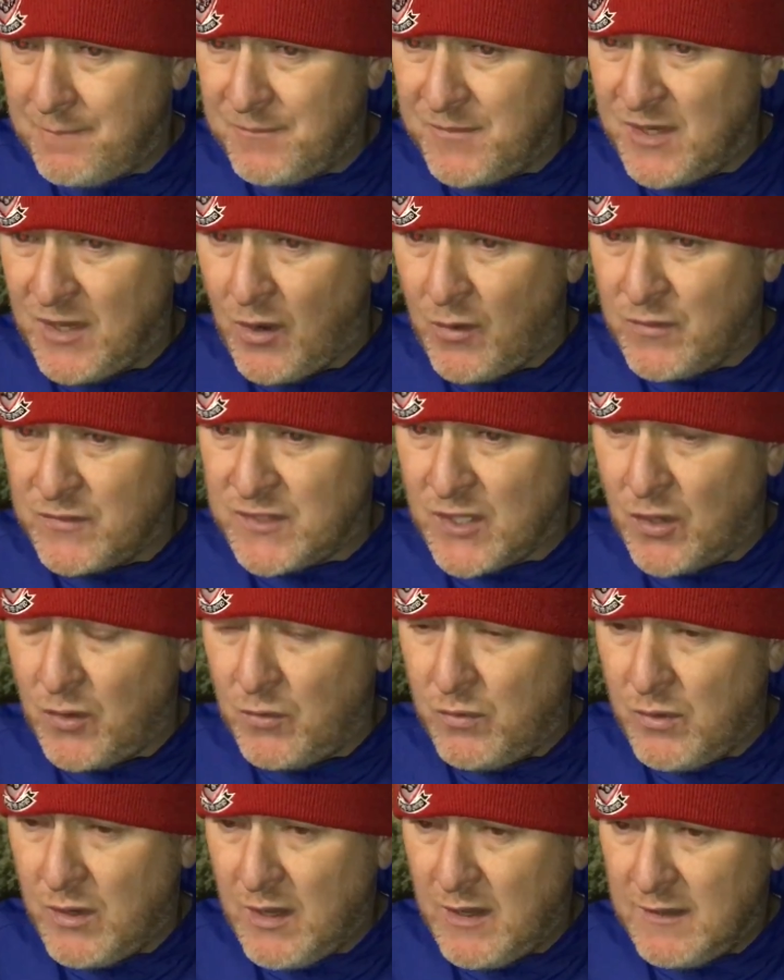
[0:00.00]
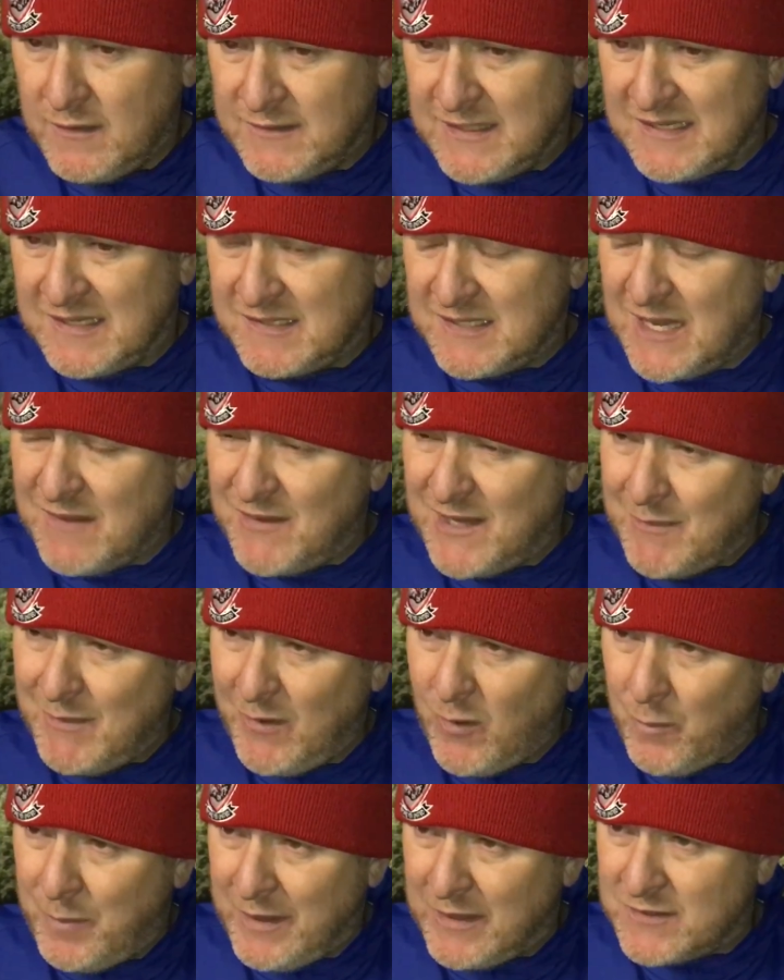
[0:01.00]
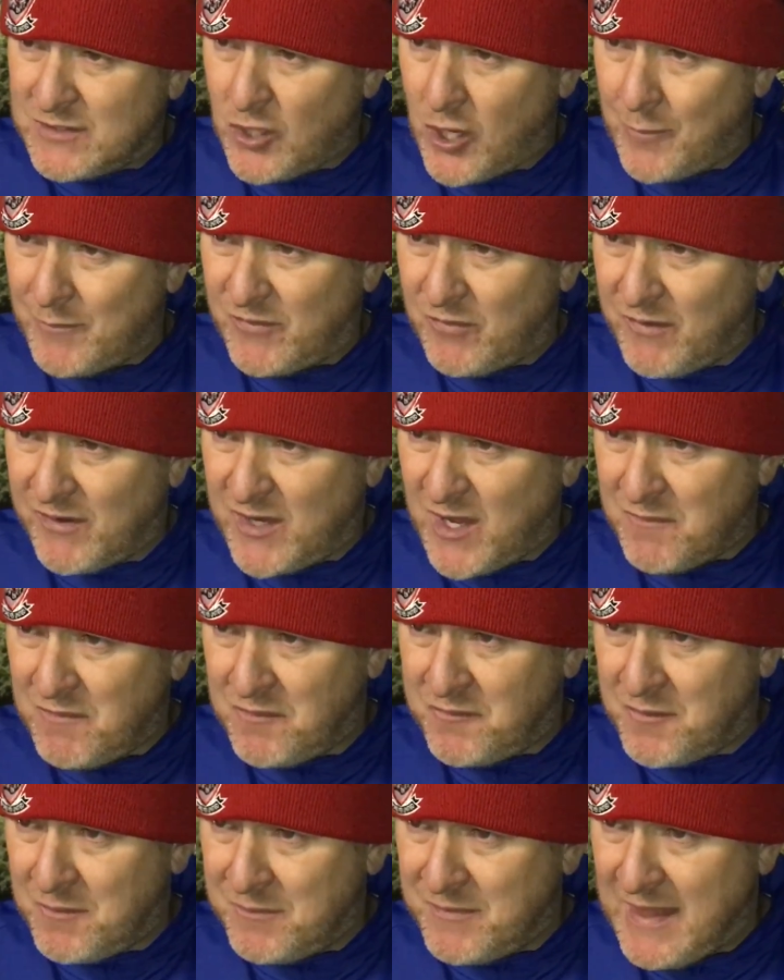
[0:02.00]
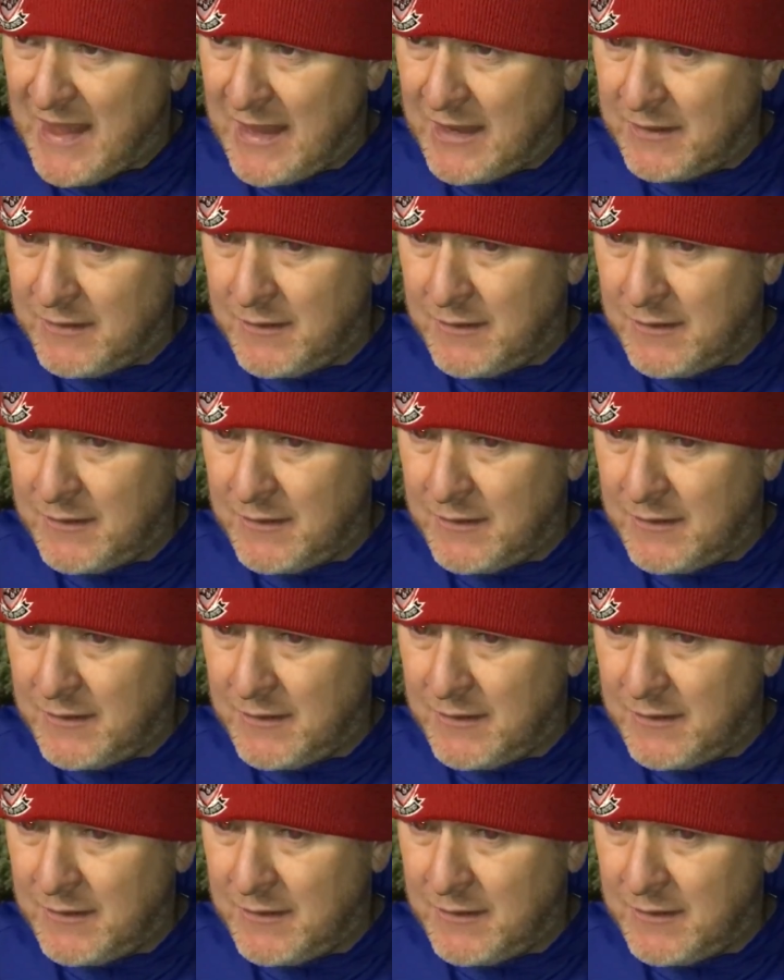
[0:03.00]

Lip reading: You know, so this is giving him a little bit of time to recover from that.